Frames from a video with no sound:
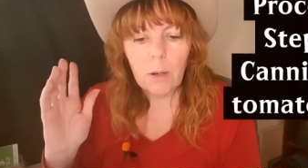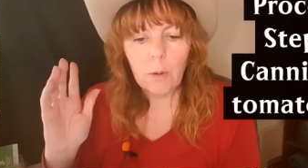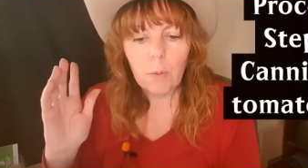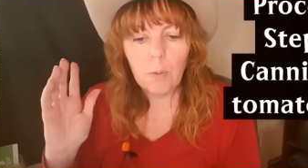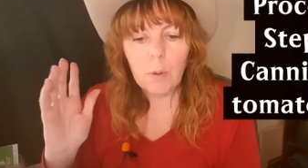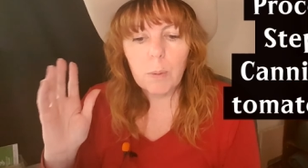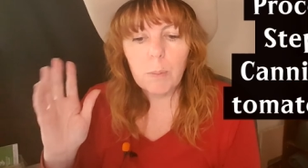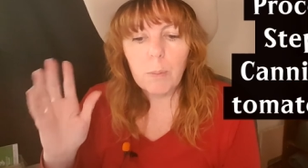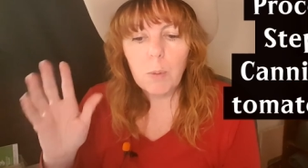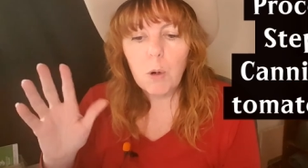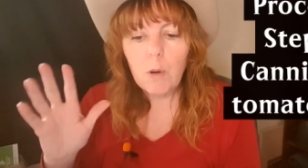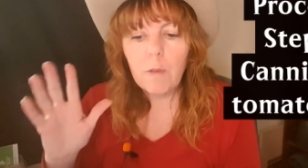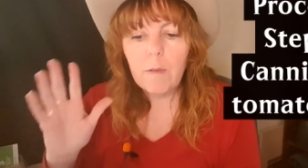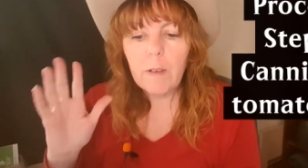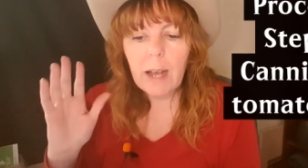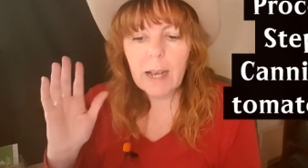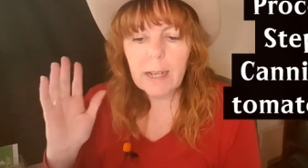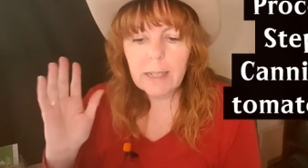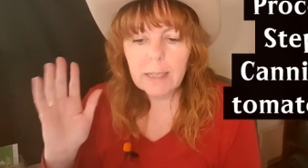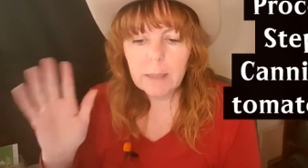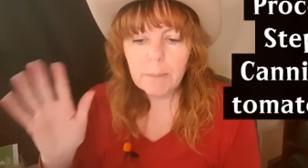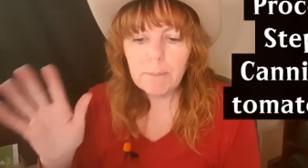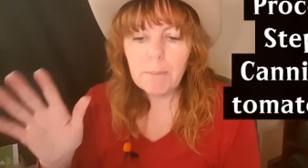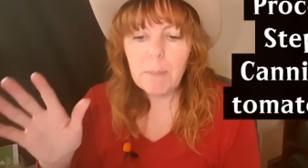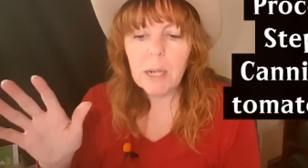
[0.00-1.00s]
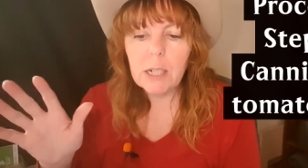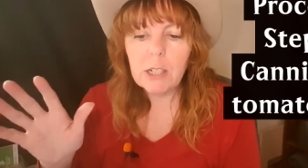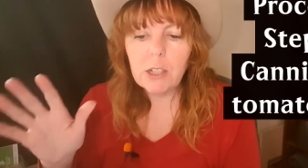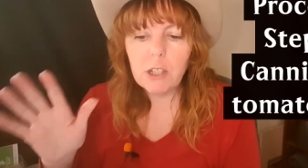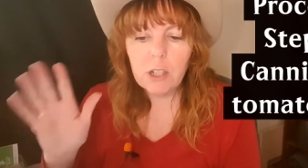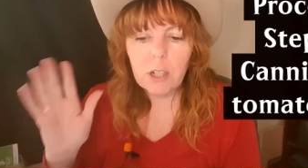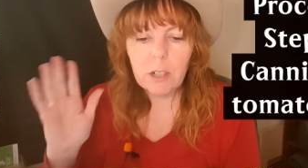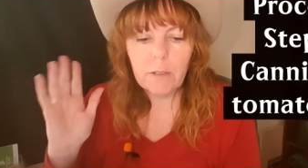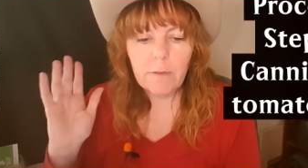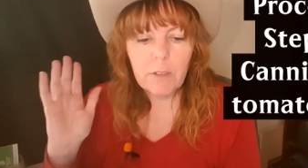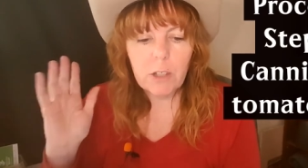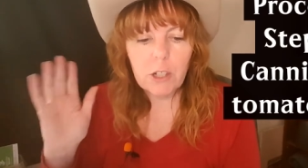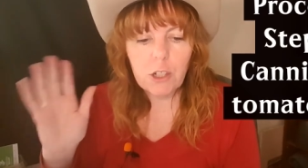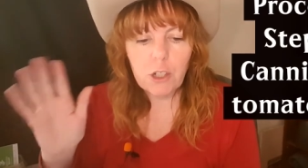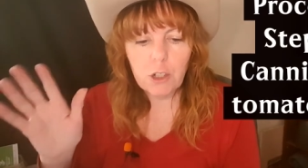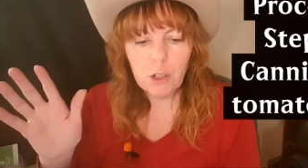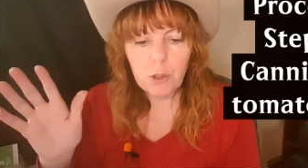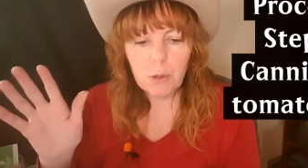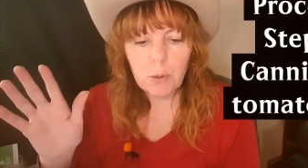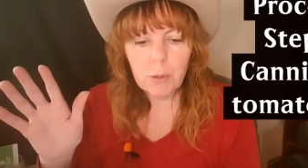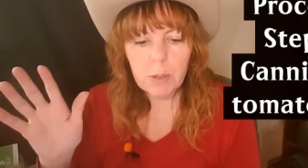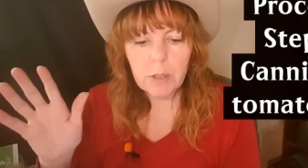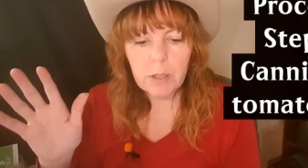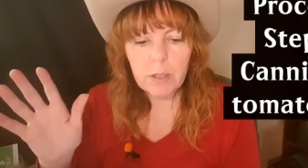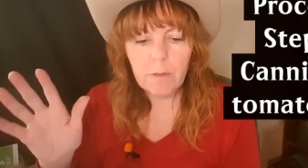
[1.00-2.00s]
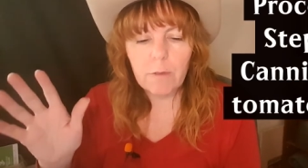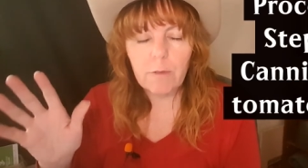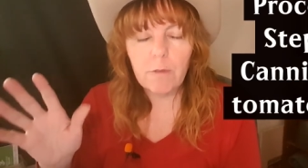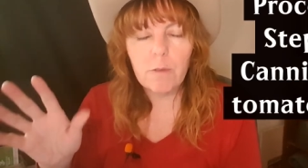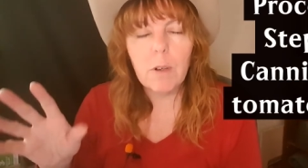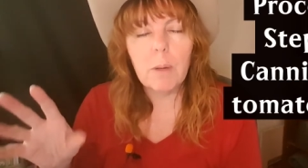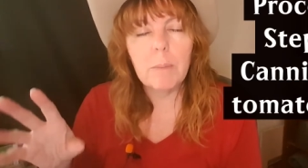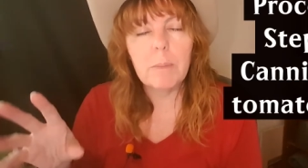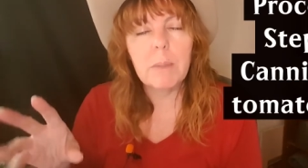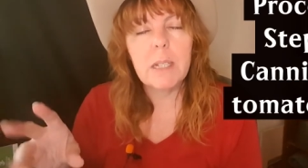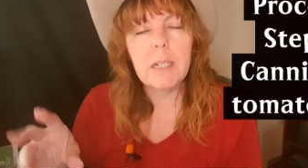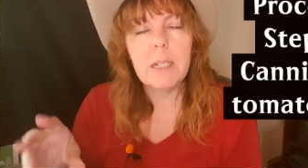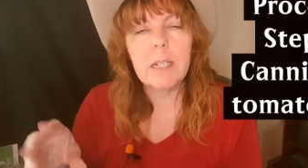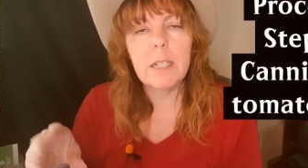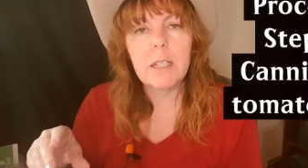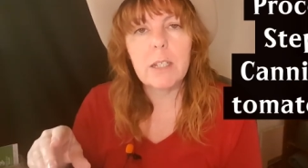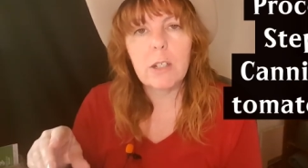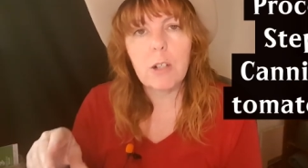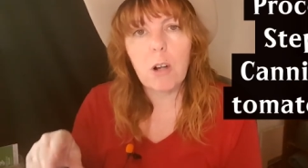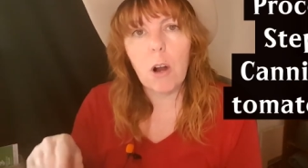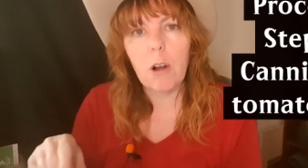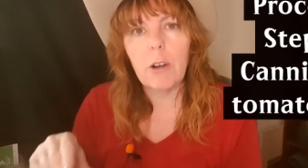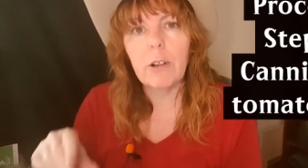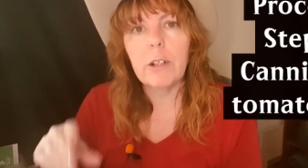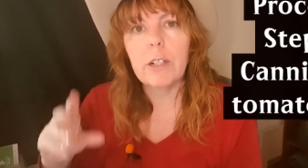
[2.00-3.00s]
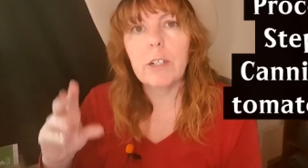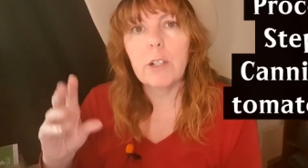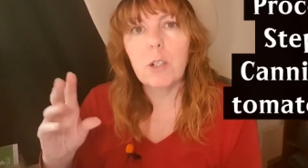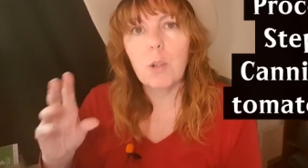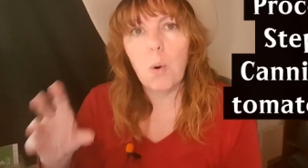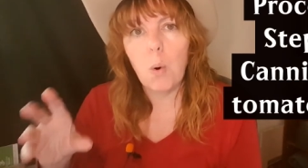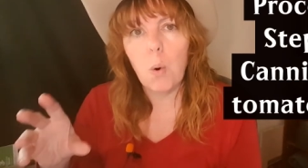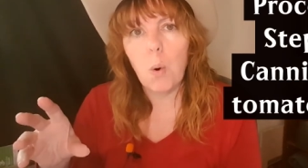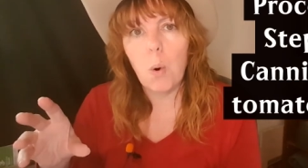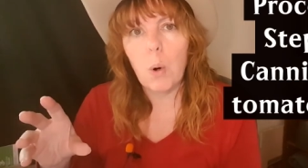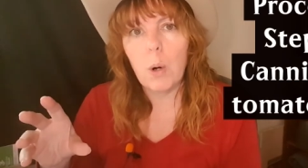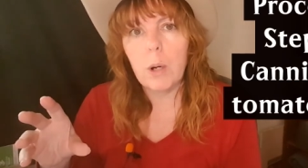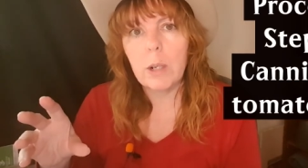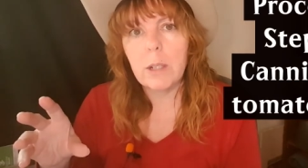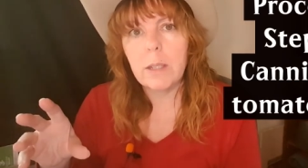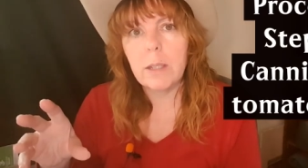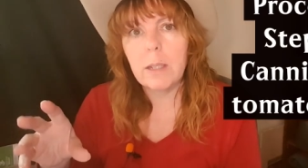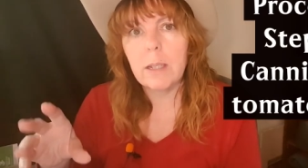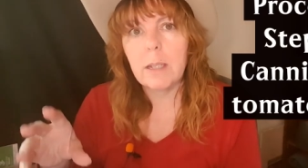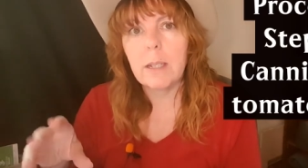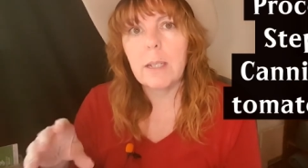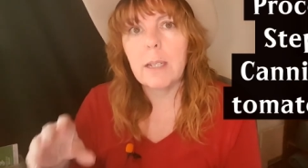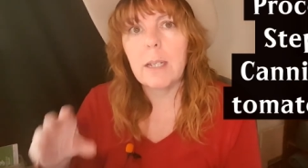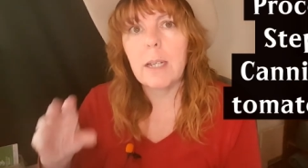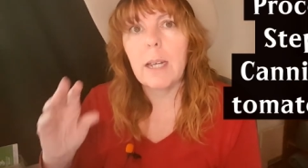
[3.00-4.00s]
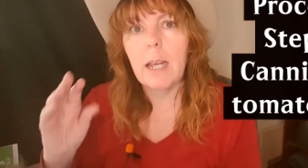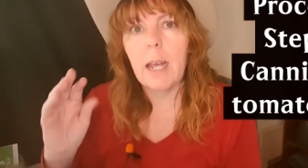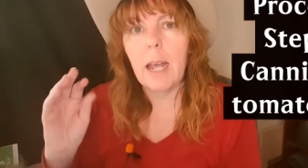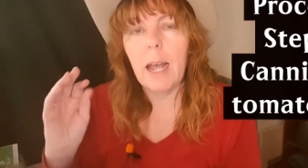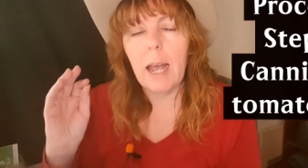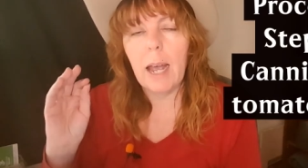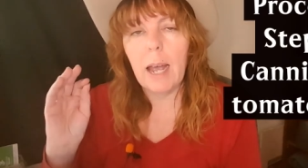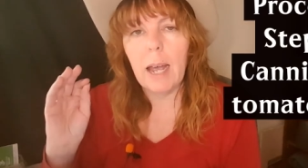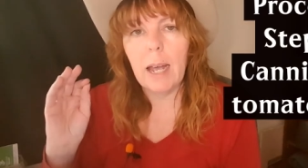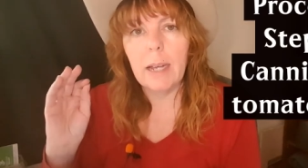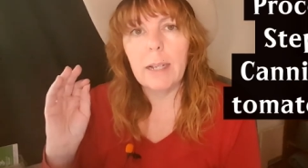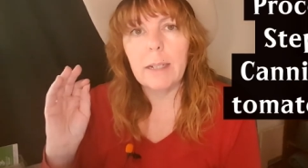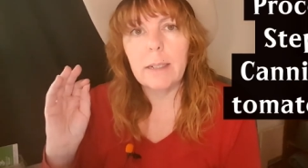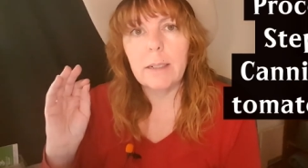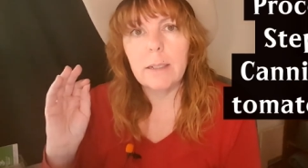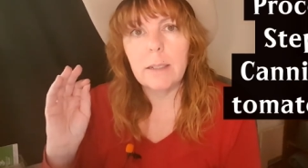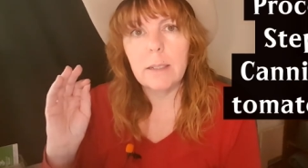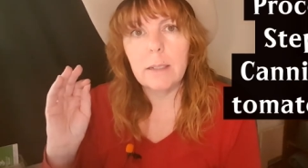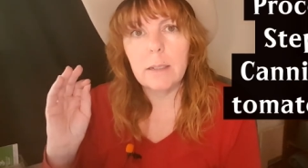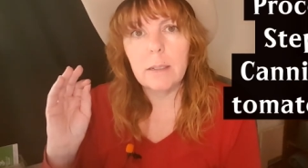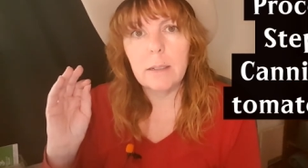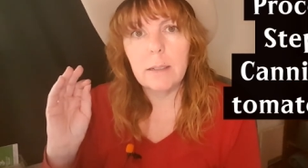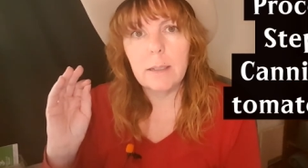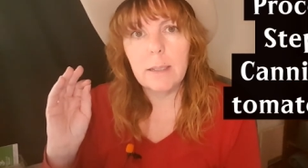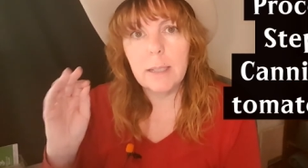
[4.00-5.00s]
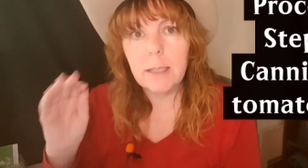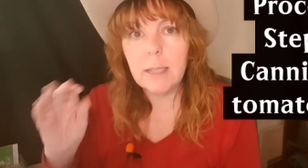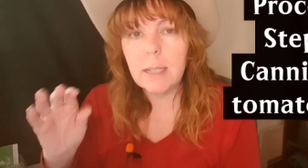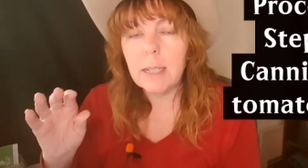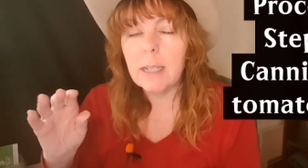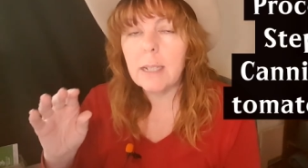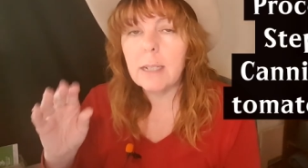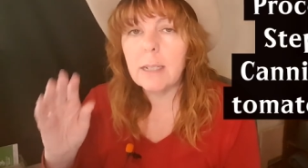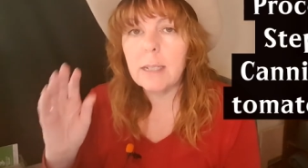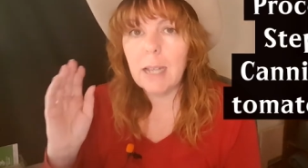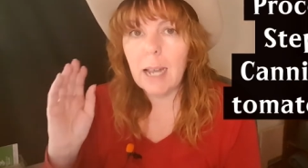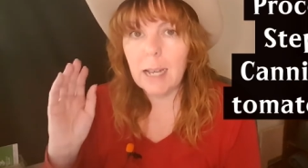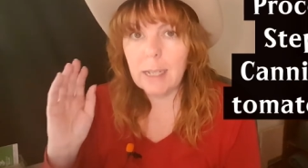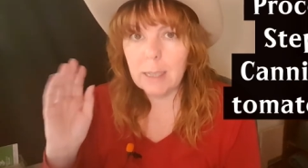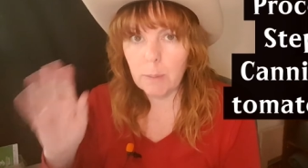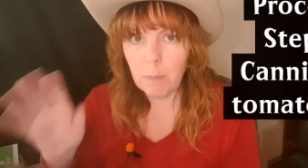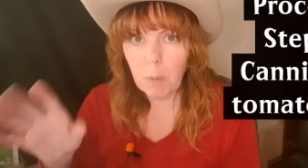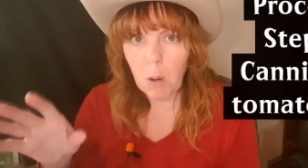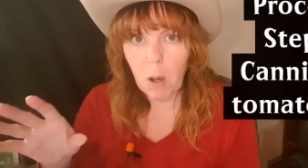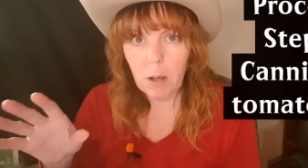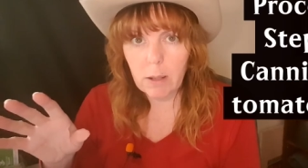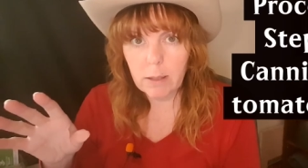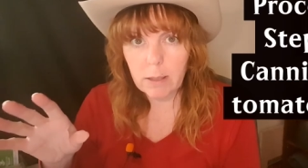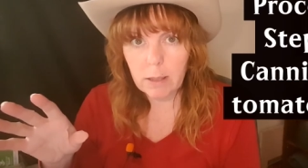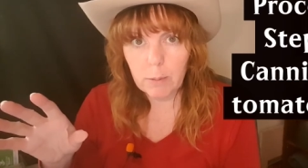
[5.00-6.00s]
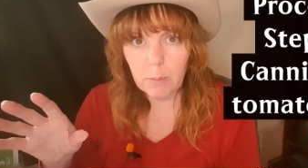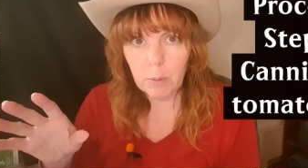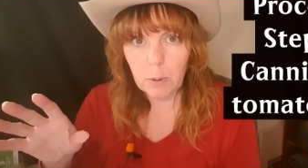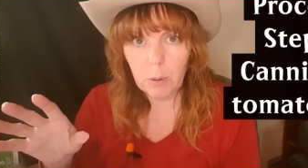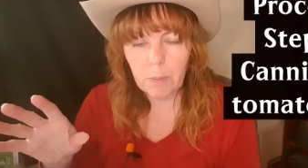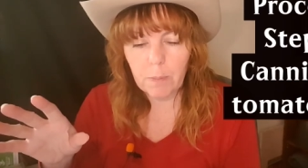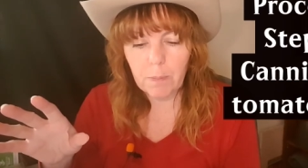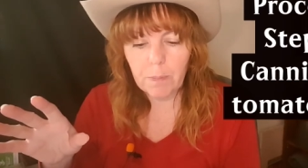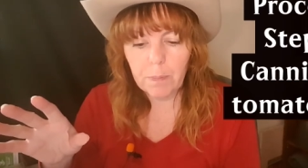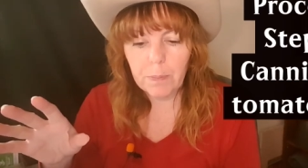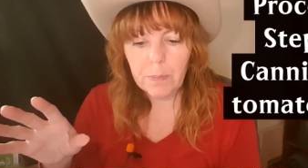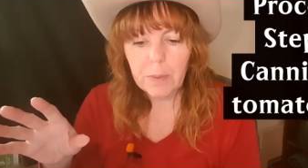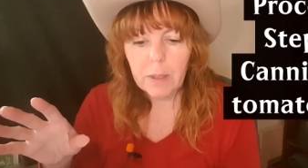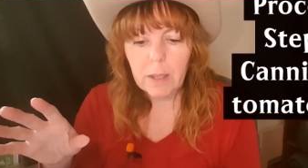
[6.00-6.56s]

remove as much of the juice from the discarded cores and seeds as possible.